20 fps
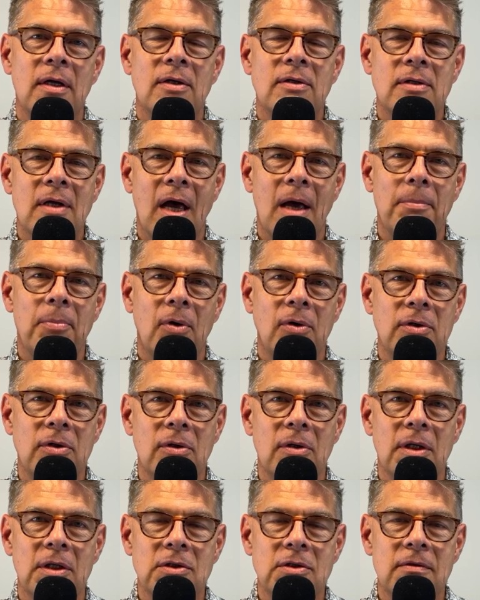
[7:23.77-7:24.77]
top on your
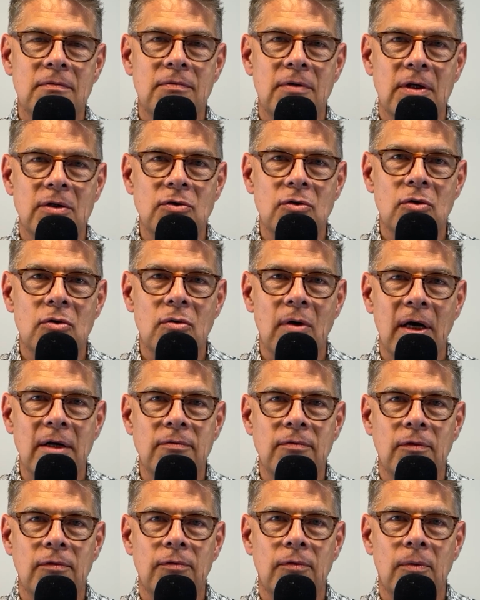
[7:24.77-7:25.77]
list of things you're
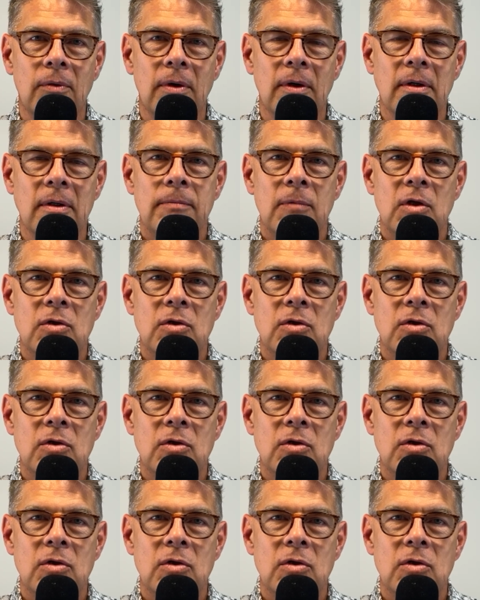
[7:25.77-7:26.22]
grateful for,